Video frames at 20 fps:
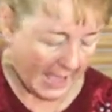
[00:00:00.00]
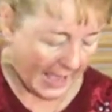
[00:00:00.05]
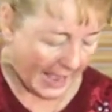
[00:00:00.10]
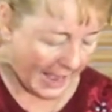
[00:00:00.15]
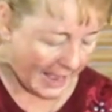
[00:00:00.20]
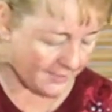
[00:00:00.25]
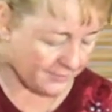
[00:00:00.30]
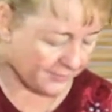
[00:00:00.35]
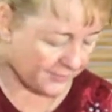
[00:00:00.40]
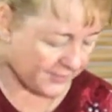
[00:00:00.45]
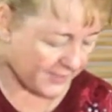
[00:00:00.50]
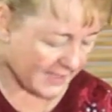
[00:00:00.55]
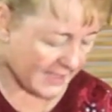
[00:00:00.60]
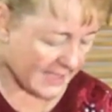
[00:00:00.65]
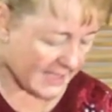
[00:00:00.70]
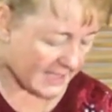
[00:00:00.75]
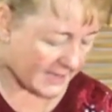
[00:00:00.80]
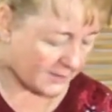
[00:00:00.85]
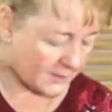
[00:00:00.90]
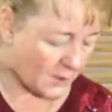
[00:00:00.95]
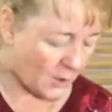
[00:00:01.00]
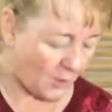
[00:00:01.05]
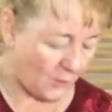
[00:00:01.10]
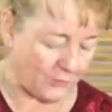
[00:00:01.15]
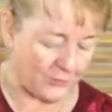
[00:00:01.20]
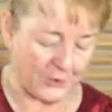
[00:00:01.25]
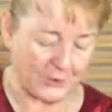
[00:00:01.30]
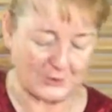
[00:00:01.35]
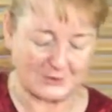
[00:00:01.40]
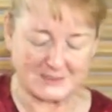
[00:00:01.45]
And then
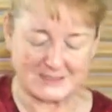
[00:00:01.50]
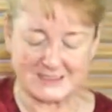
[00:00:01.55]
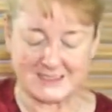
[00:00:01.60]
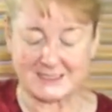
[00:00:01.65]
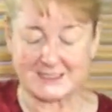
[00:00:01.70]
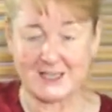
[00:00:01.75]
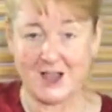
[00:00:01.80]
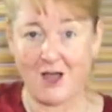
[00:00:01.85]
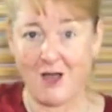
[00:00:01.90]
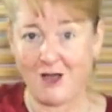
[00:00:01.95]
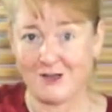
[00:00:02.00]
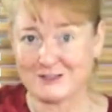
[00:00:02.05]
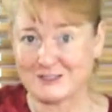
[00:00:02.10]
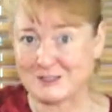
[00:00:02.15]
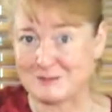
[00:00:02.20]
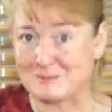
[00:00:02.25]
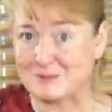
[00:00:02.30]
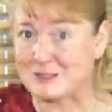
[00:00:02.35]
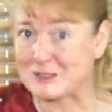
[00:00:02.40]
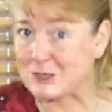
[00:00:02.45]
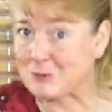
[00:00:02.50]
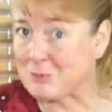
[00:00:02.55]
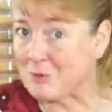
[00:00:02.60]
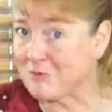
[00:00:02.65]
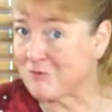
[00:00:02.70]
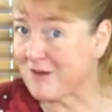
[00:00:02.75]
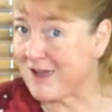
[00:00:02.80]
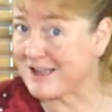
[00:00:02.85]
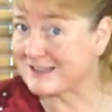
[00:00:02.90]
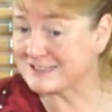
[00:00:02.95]
there's these awesome super
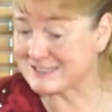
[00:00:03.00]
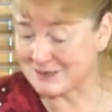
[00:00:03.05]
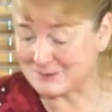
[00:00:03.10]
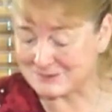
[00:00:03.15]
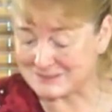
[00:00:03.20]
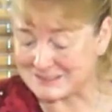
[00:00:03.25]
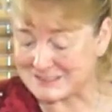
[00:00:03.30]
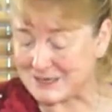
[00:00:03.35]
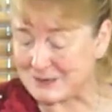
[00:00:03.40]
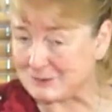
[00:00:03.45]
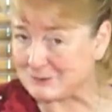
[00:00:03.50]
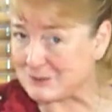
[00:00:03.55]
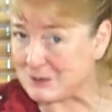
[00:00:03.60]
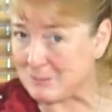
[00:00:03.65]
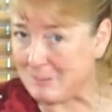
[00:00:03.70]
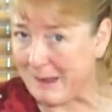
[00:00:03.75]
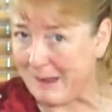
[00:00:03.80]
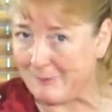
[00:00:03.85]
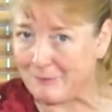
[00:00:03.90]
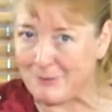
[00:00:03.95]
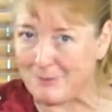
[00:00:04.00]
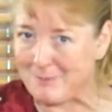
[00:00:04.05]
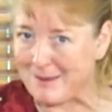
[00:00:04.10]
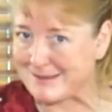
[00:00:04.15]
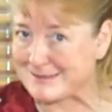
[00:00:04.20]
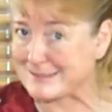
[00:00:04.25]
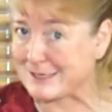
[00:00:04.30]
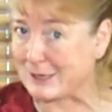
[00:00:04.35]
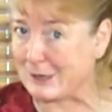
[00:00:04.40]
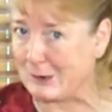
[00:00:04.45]
fats I was telling you about that
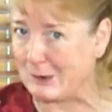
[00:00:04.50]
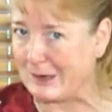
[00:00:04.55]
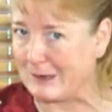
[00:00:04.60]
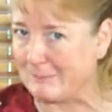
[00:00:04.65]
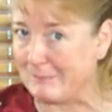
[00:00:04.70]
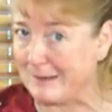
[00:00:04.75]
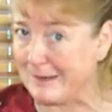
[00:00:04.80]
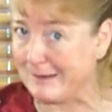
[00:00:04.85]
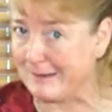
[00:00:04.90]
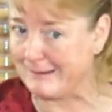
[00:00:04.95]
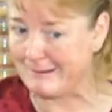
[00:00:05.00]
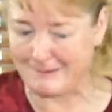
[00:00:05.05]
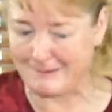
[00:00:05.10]
makes it creamy and